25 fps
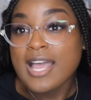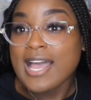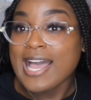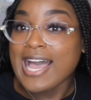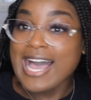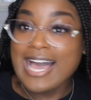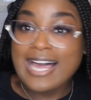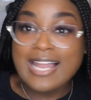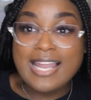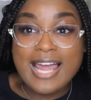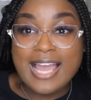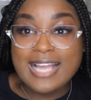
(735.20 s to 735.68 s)

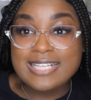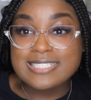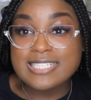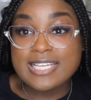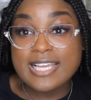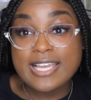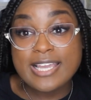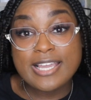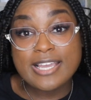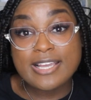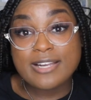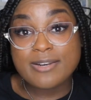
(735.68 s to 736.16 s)
I like to
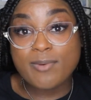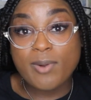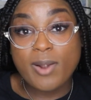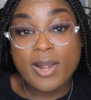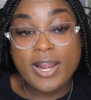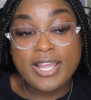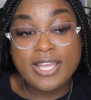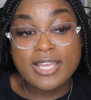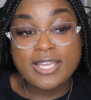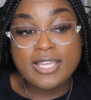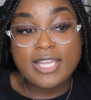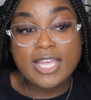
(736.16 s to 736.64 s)

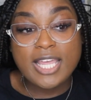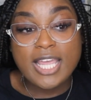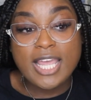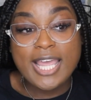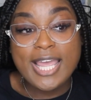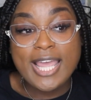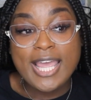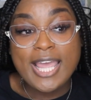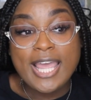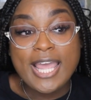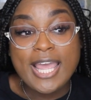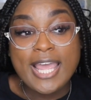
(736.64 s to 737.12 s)
handwrite.
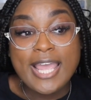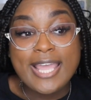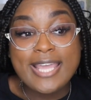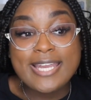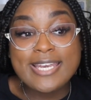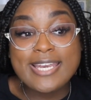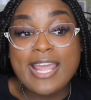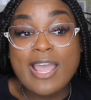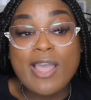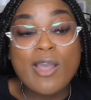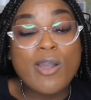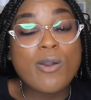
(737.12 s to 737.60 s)

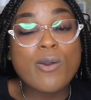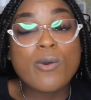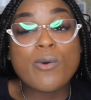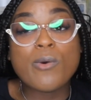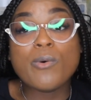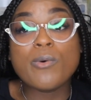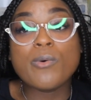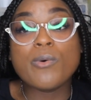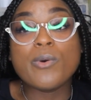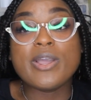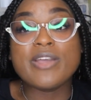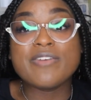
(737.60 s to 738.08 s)

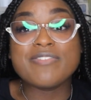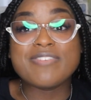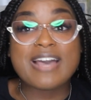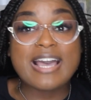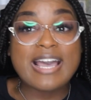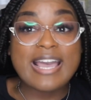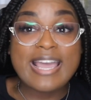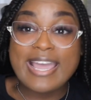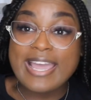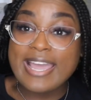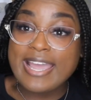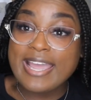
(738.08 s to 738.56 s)
Now, if
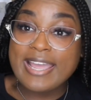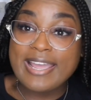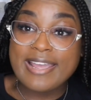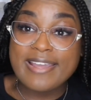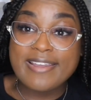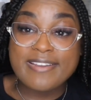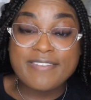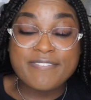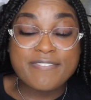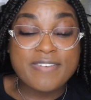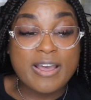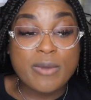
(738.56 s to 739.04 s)

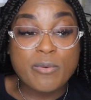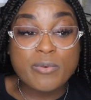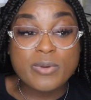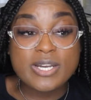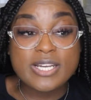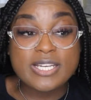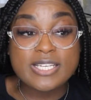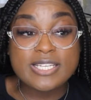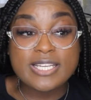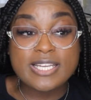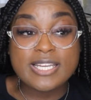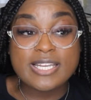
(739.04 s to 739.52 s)
I would
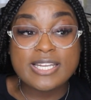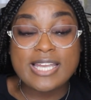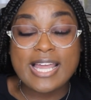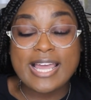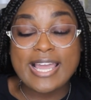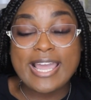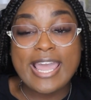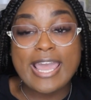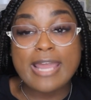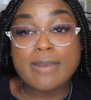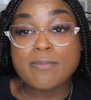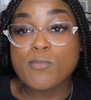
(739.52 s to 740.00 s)

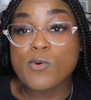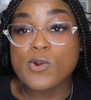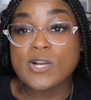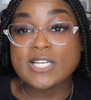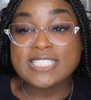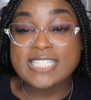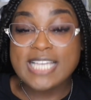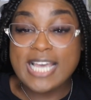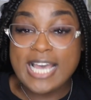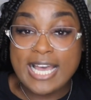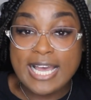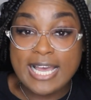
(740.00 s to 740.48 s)
have had more
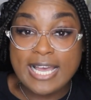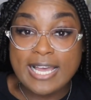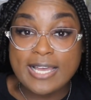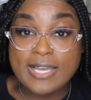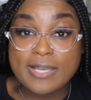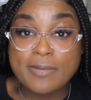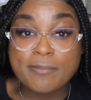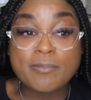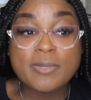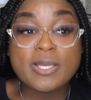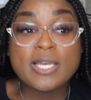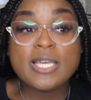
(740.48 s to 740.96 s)

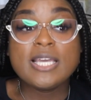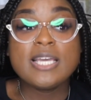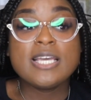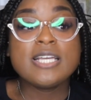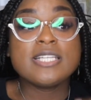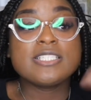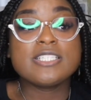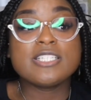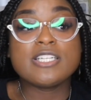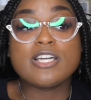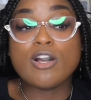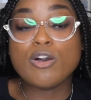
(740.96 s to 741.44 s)
time
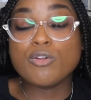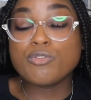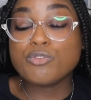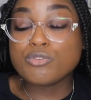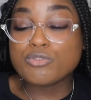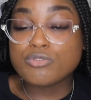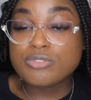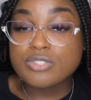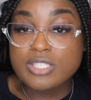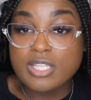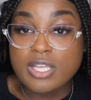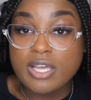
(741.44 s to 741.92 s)
to go
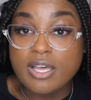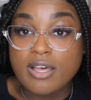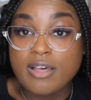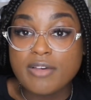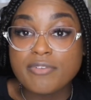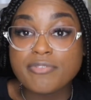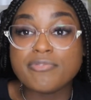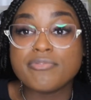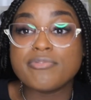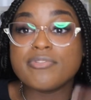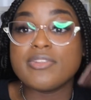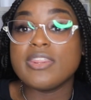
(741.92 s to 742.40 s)
through
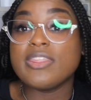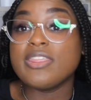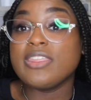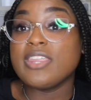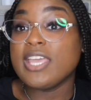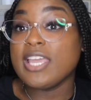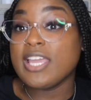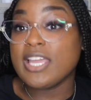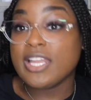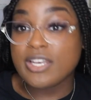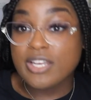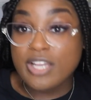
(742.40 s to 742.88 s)
stuff,
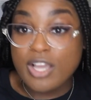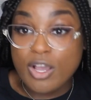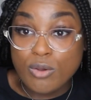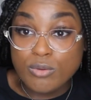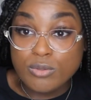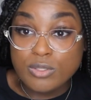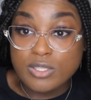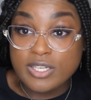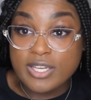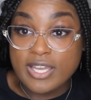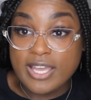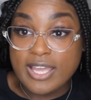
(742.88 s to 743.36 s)
then go
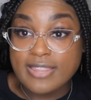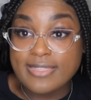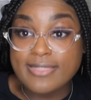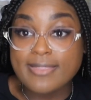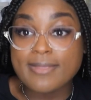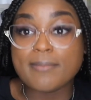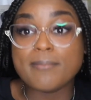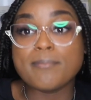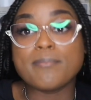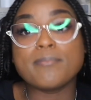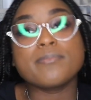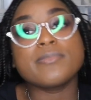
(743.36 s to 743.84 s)
look at
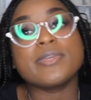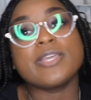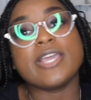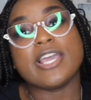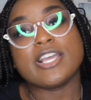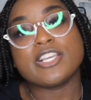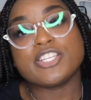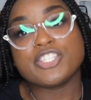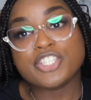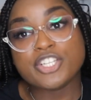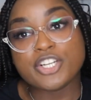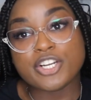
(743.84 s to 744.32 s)
them.
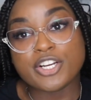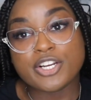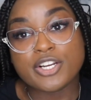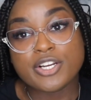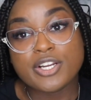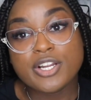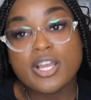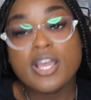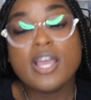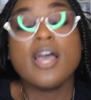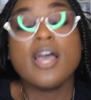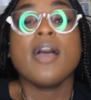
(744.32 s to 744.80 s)
Yeah, sure.
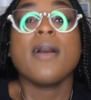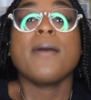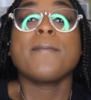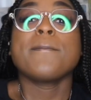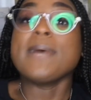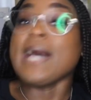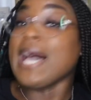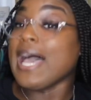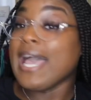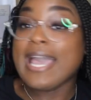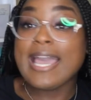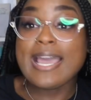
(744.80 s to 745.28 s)

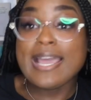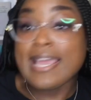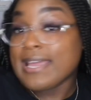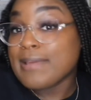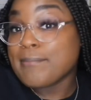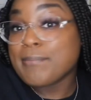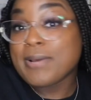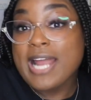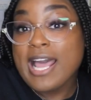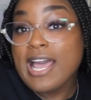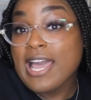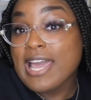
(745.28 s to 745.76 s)
But I
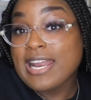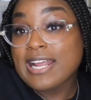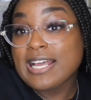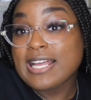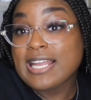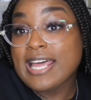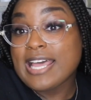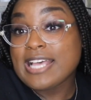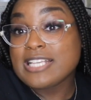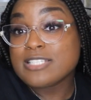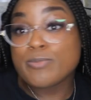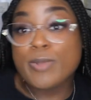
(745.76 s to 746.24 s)
had a
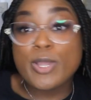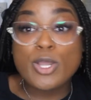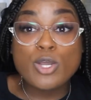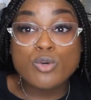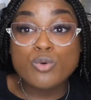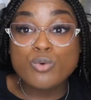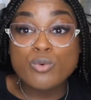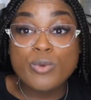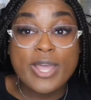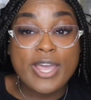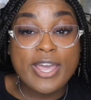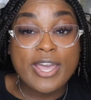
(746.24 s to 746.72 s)
classmate
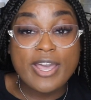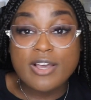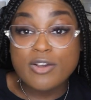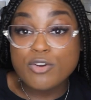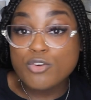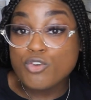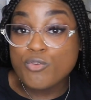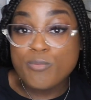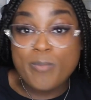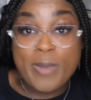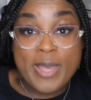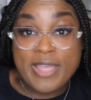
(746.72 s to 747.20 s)

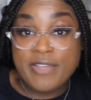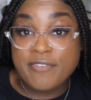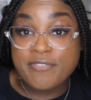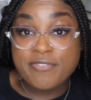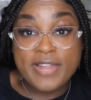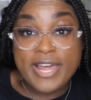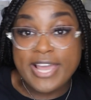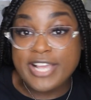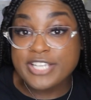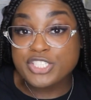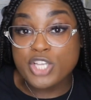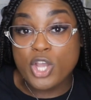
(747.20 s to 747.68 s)
who made
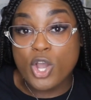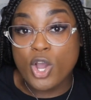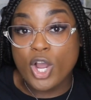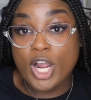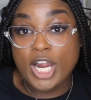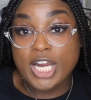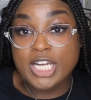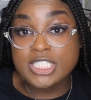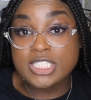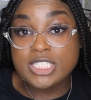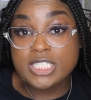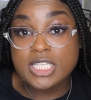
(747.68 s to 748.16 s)

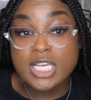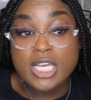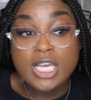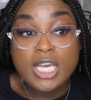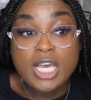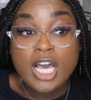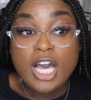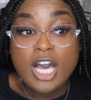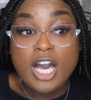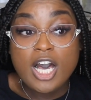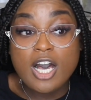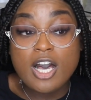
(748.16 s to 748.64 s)
flashcards.
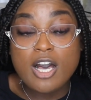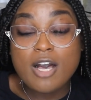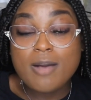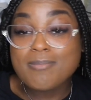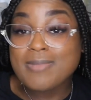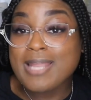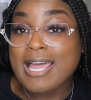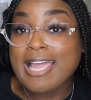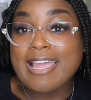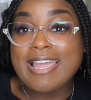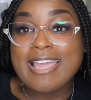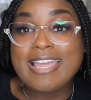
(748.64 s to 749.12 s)

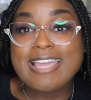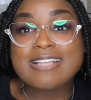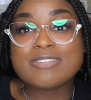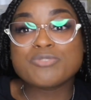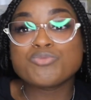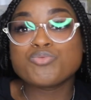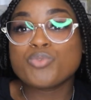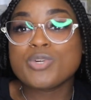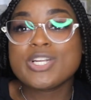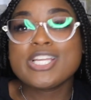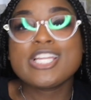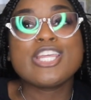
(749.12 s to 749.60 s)
It
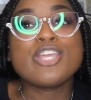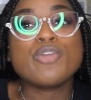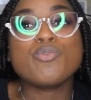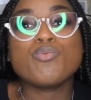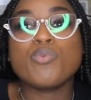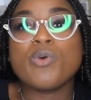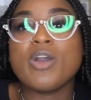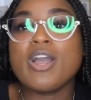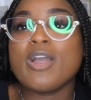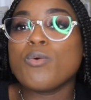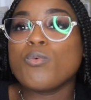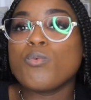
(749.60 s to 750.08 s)
really
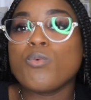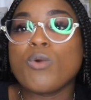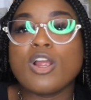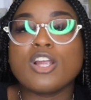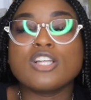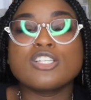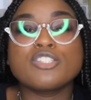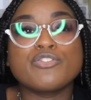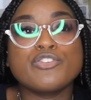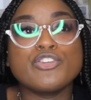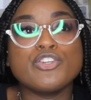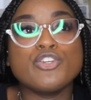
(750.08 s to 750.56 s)
what
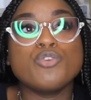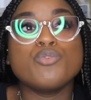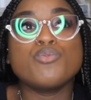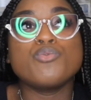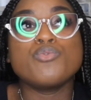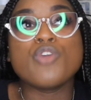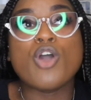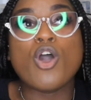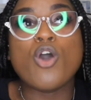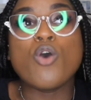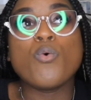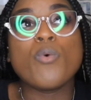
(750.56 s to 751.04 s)
works for you.
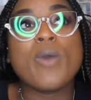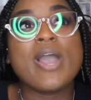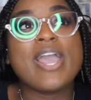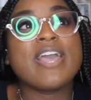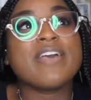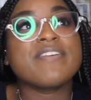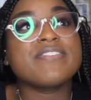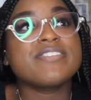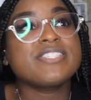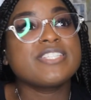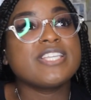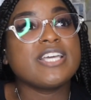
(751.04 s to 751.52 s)
No way
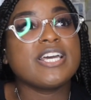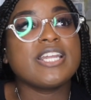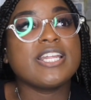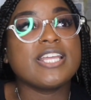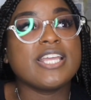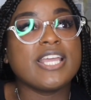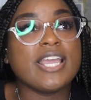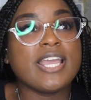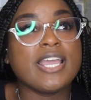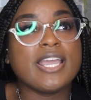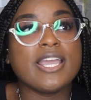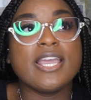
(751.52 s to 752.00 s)
of
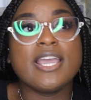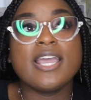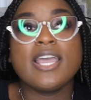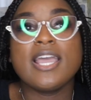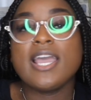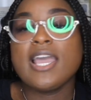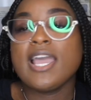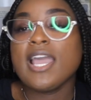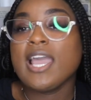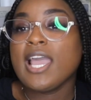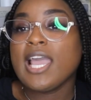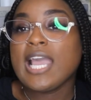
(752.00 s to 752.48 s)
studying
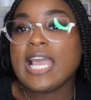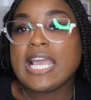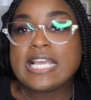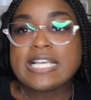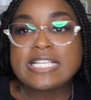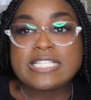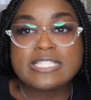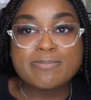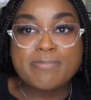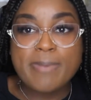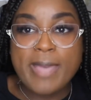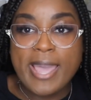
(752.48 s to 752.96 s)

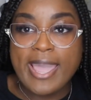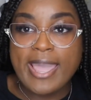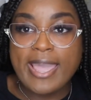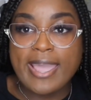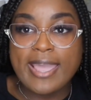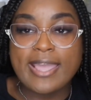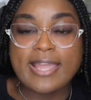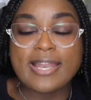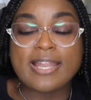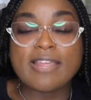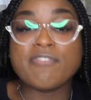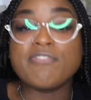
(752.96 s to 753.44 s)
is
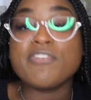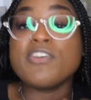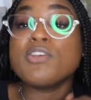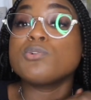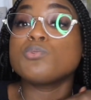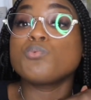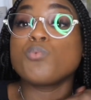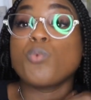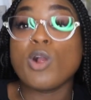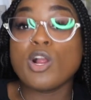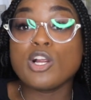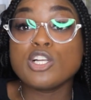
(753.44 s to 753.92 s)
bad. If it
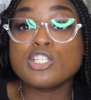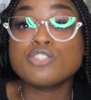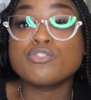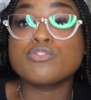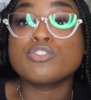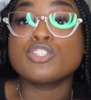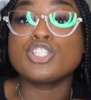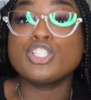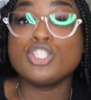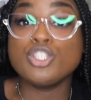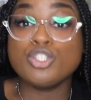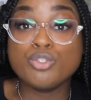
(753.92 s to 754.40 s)
works for
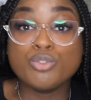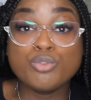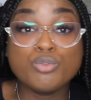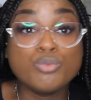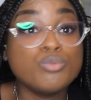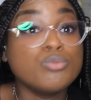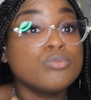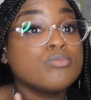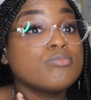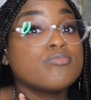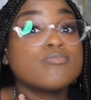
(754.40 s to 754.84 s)
you,